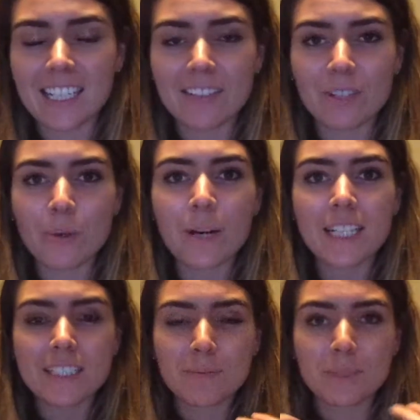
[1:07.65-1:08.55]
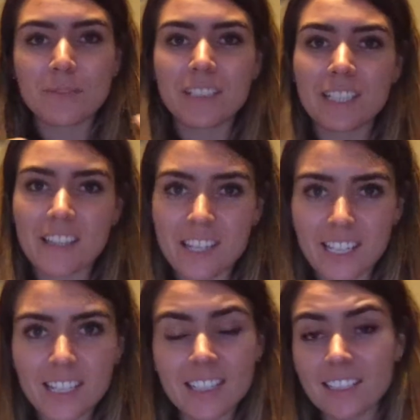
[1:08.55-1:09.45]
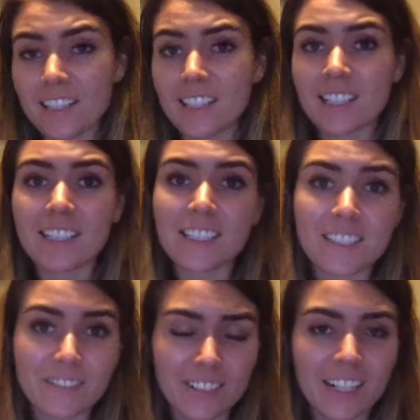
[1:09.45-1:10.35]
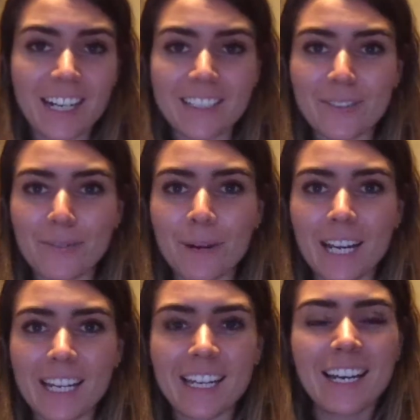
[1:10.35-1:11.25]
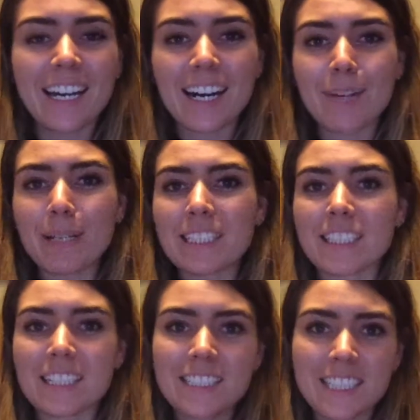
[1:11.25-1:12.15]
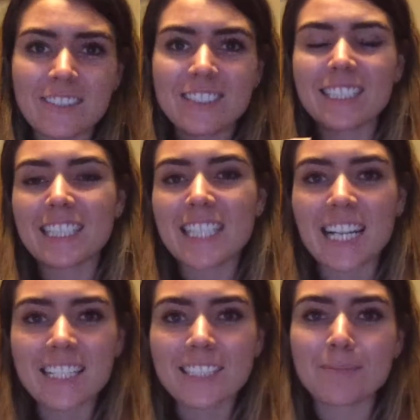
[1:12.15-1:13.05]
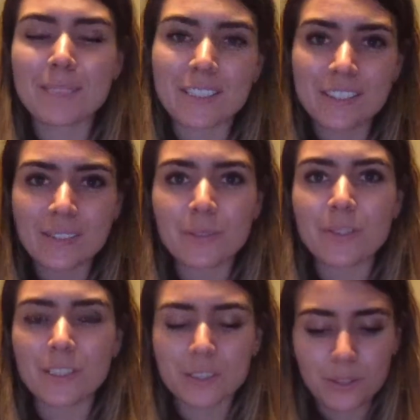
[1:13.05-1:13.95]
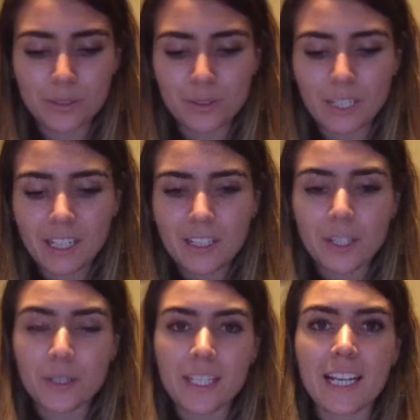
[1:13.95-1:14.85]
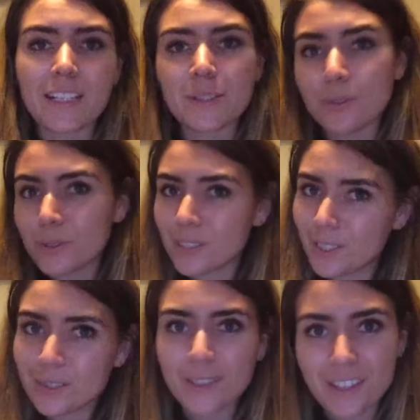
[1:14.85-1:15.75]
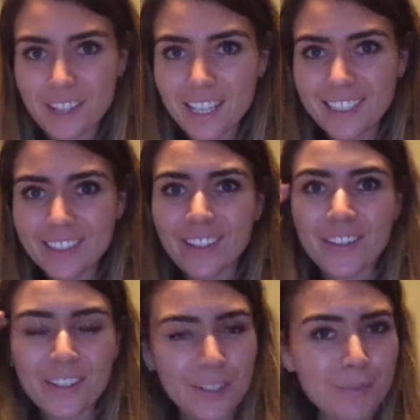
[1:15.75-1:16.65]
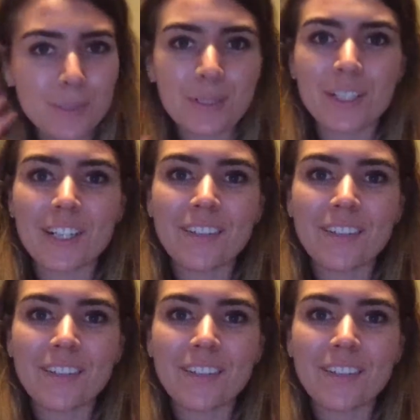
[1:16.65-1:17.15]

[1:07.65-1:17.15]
It requires them to really think and to think in a different kind of way, and to continuously challenge themselves in order to create cooler and cooler things on the computer.